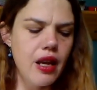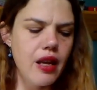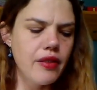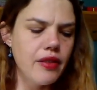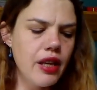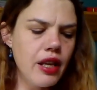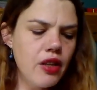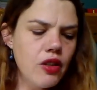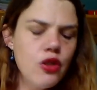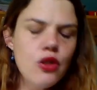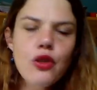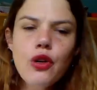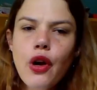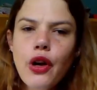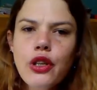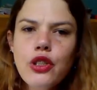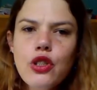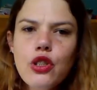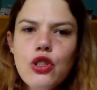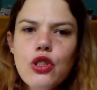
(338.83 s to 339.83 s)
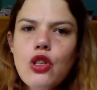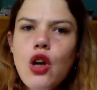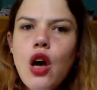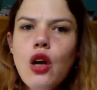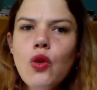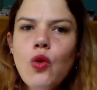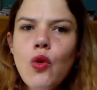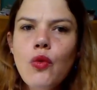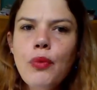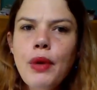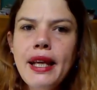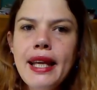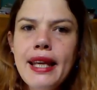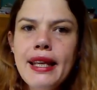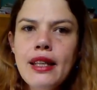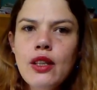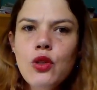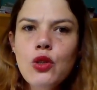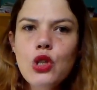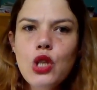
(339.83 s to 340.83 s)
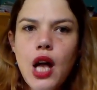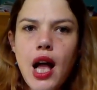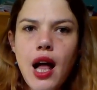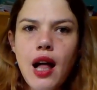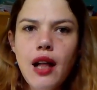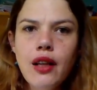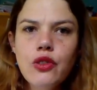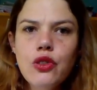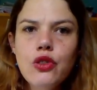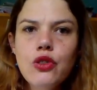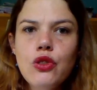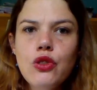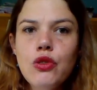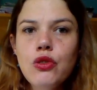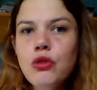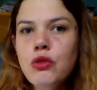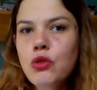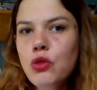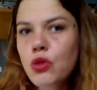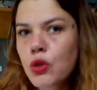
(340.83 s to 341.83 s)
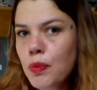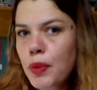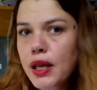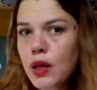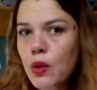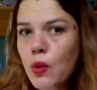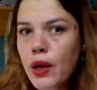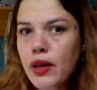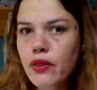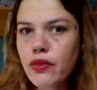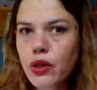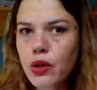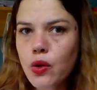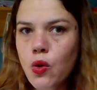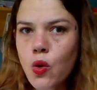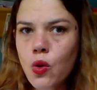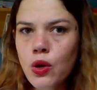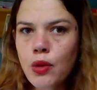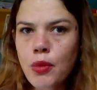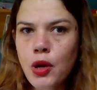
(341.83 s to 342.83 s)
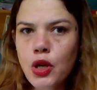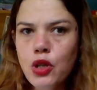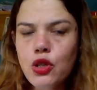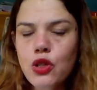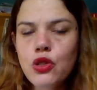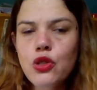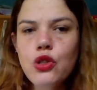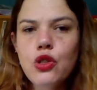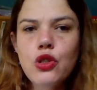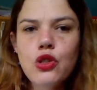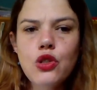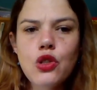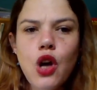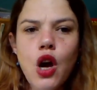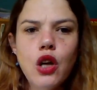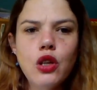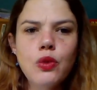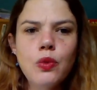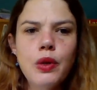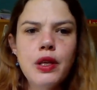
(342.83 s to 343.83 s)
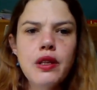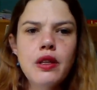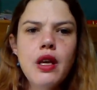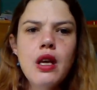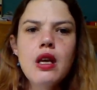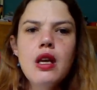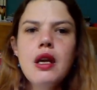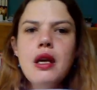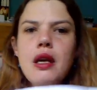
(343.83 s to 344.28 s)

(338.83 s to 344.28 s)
Then you're going to start off by getting your child to pick one of the core emotions to start with.